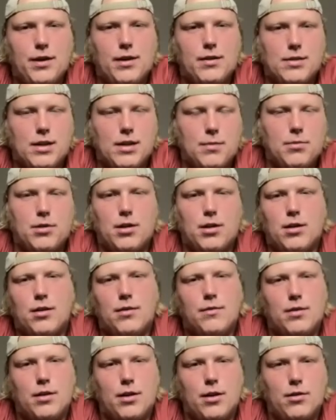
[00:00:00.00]
I was able to,
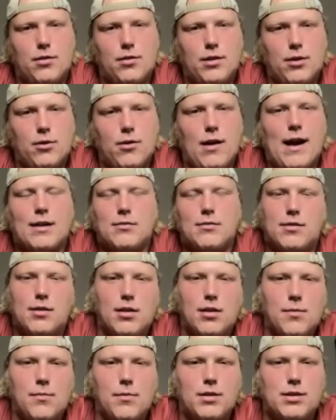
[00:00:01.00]
interact with
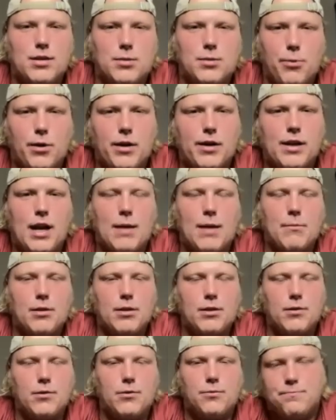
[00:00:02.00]
him at the spring game a
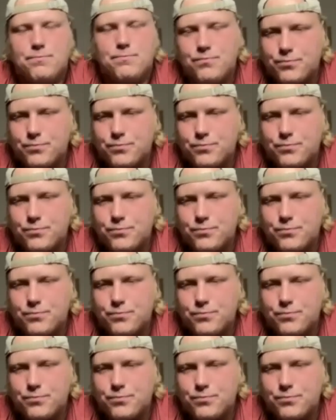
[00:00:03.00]
little.